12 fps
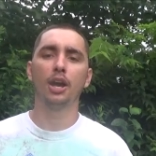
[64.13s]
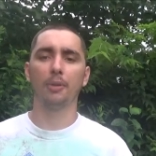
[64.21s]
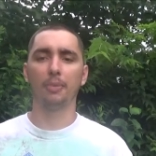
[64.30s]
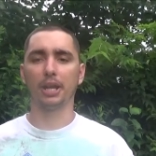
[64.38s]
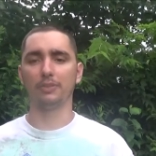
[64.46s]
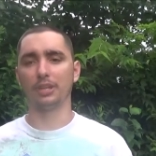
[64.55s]
I
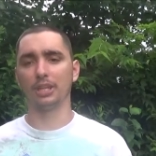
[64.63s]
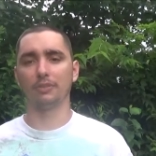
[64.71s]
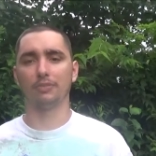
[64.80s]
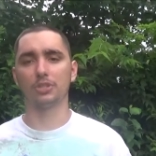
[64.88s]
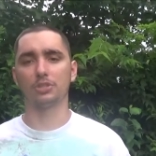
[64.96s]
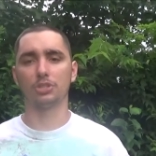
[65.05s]
might even
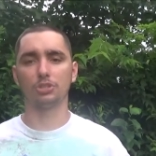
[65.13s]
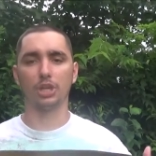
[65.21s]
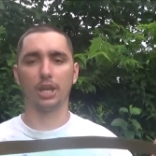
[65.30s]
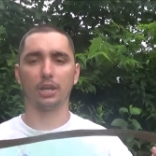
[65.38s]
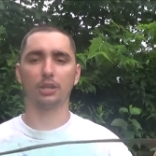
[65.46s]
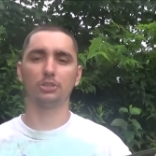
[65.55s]
give this to
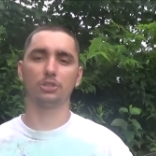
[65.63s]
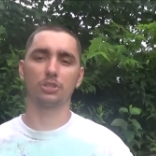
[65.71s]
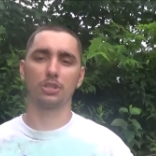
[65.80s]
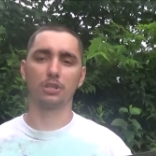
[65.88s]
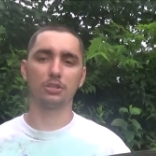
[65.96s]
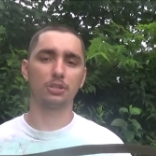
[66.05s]
Jake
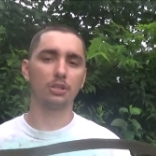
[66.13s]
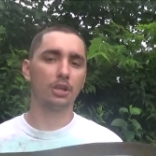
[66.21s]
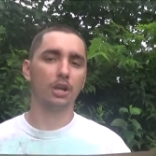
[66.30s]
just because